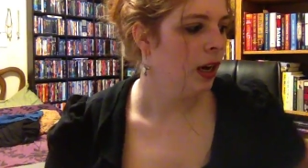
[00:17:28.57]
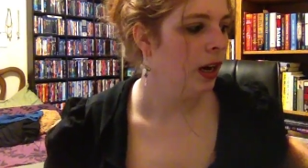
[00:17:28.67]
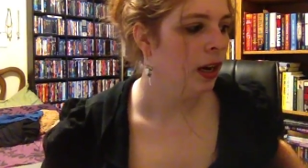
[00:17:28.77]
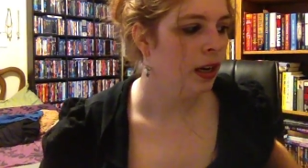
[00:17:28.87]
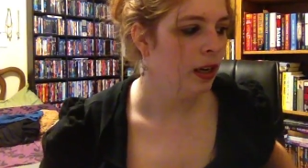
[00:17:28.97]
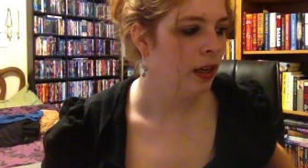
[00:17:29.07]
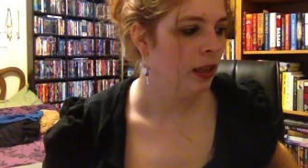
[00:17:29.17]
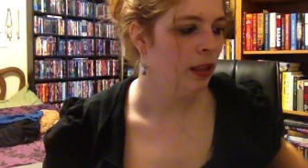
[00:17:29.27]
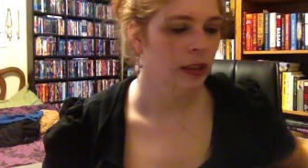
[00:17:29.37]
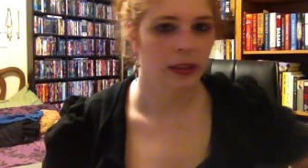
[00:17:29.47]

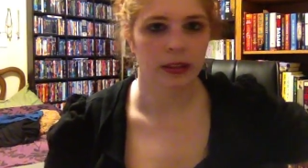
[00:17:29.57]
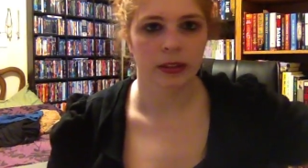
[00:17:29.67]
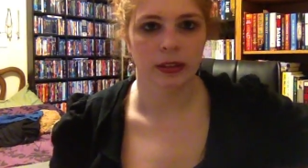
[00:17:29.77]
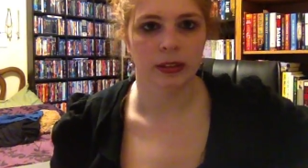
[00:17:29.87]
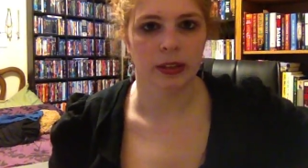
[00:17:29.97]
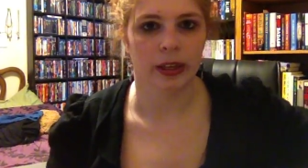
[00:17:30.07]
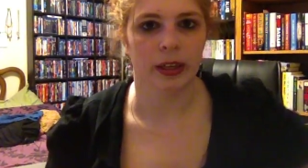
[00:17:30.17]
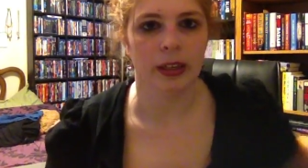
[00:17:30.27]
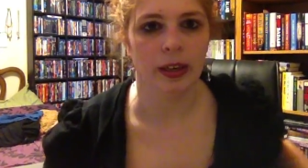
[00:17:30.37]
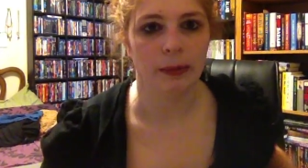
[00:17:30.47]
Uh,
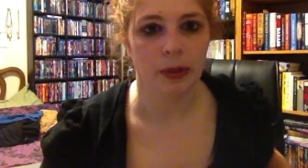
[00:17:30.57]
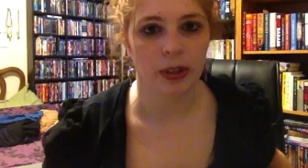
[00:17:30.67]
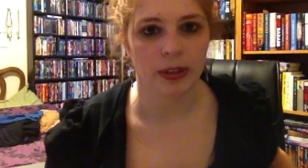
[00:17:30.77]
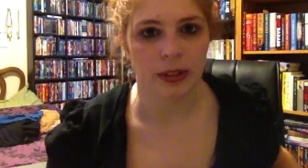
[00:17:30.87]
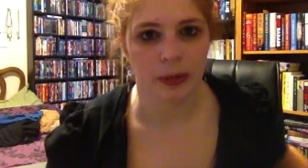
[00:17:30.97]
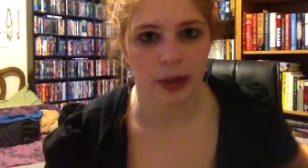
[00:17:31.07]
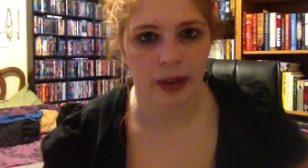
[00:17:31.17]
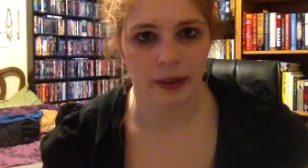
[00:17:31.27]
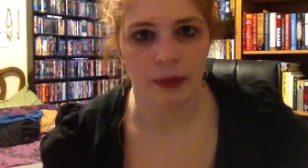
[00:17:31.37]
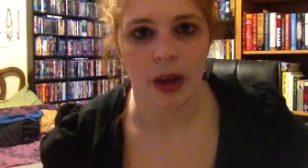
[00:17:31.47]
okay, I'm trying to see what I
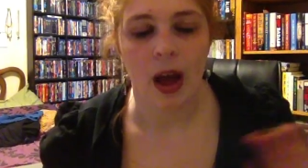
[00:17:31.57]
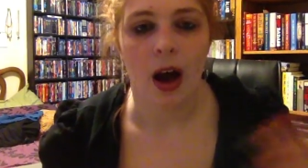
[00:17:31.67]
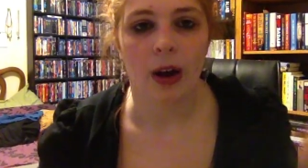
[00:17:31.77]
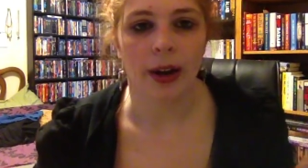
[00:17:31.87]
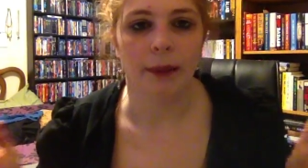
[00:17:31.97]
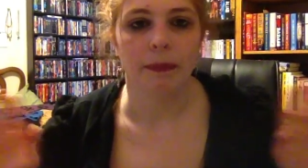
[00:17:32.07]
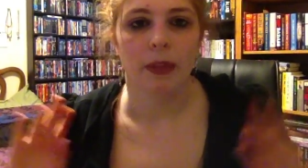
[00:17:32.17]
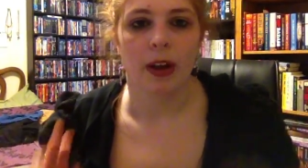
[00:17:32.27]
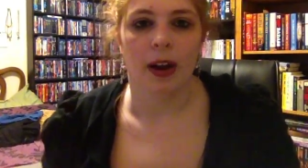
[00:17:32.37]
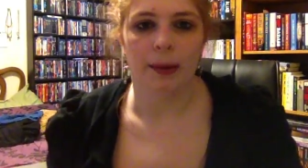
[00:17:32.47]
have. Okay,
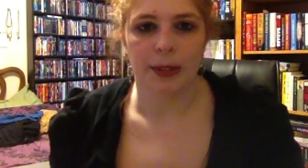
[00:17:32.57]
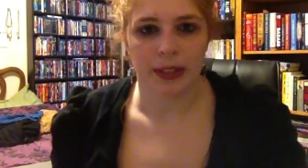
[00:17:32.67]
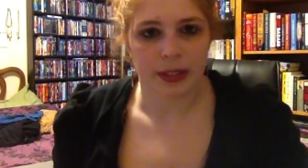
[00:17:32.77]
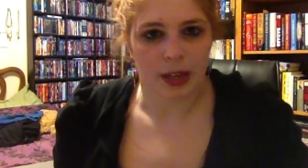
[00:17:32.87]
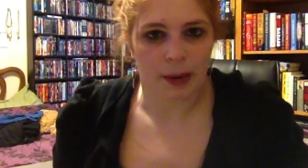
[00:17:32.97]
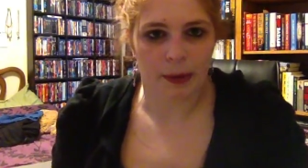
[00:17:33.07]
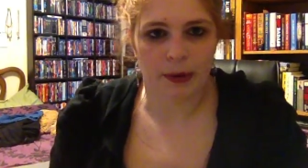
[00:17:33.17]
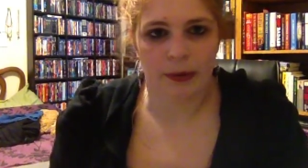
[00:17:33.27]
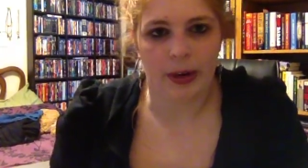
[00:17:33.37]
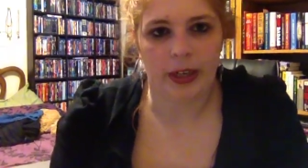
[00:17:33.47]
I'm gonna stop
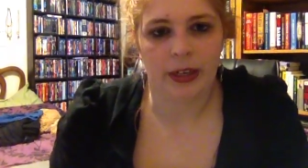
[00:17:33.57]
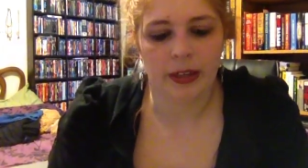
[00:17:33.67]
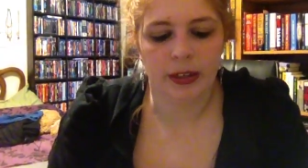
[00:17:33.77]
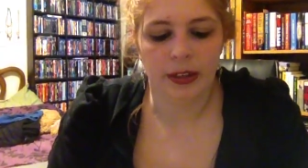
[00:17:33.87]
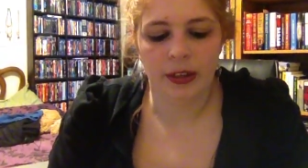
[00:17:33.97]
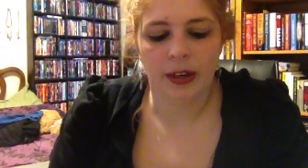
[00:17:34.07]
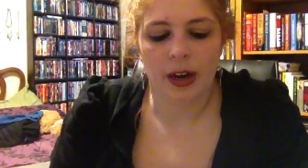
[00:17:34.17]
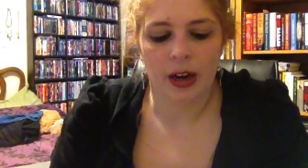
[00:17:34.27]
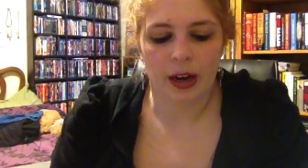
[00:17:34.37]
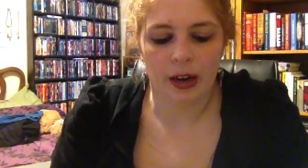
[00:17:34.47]
it right here.
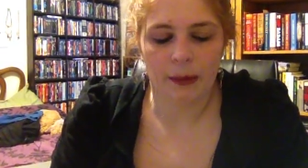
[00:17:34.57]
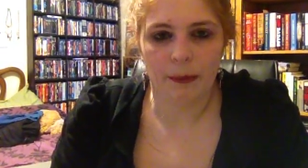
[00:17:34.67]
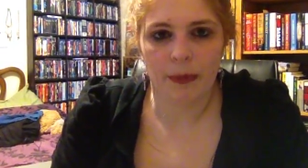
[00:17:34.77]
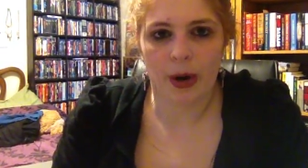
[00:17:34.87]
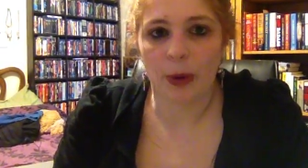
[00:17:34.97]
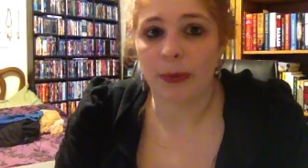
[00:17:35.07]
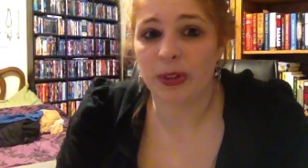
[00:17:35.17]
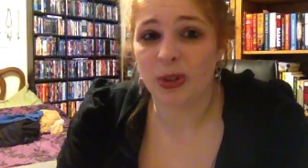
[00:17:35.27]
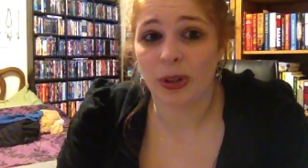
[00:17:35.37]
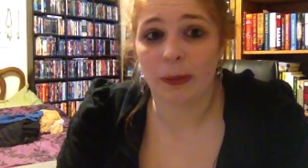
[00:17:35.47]
Um, hope you
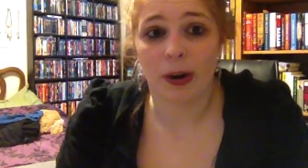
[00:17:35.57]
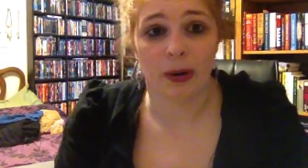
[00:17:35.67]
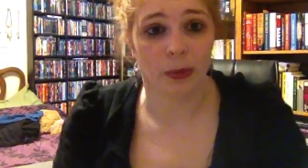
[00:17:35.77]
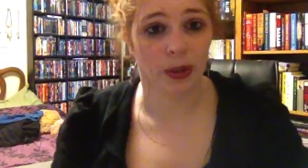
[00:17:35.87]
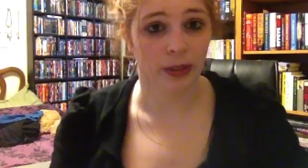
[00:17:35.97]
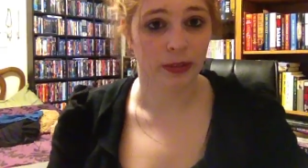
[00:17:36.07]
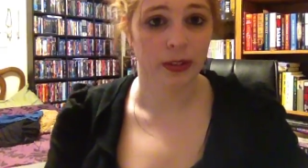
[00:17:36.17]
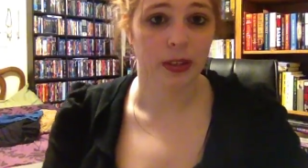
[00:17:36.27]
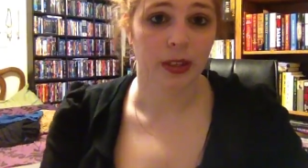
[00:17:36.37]
enjoyed part one.